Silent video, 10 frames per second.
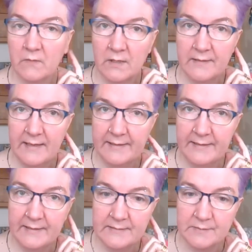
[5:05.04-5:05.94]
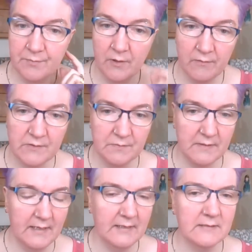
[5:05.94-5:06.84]
that is progress with
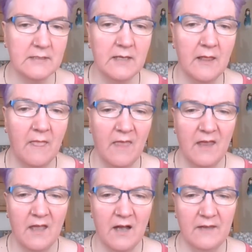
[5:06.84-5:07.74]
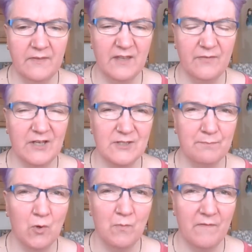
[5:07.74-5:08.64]
that. I think if I actually
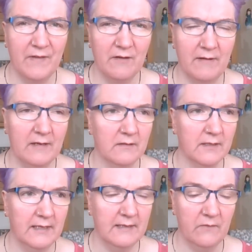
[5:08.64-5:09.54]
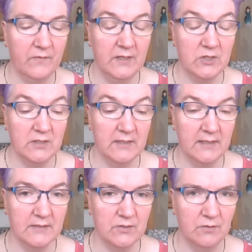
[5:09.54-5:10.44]
pulled my finger out, I could get that finished in the
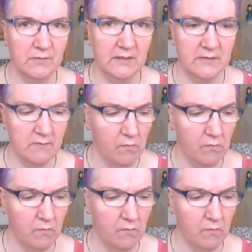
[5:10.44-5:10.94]
next 2 weeks.